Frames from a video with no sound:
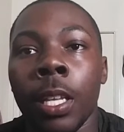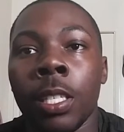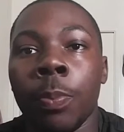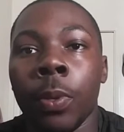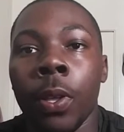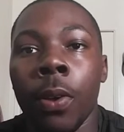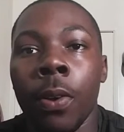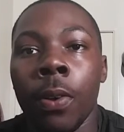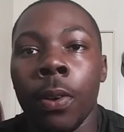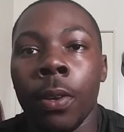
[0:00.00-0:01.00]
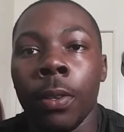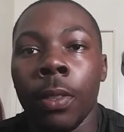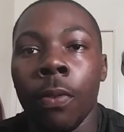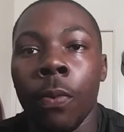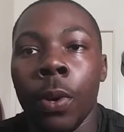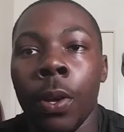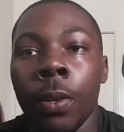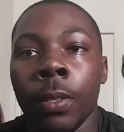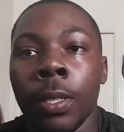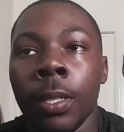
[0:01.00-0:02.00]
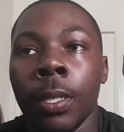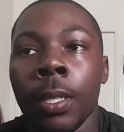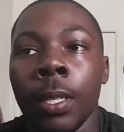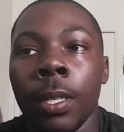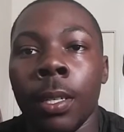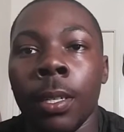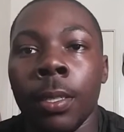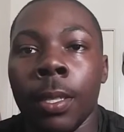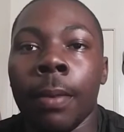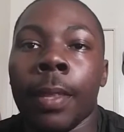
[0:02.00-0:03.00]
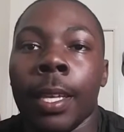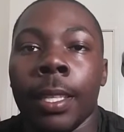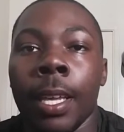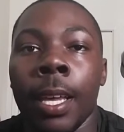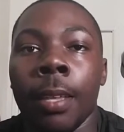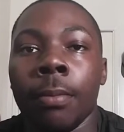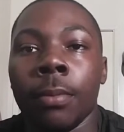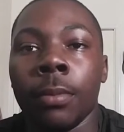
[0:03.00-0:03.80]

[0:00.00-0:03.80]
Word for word: explore the world, something like that.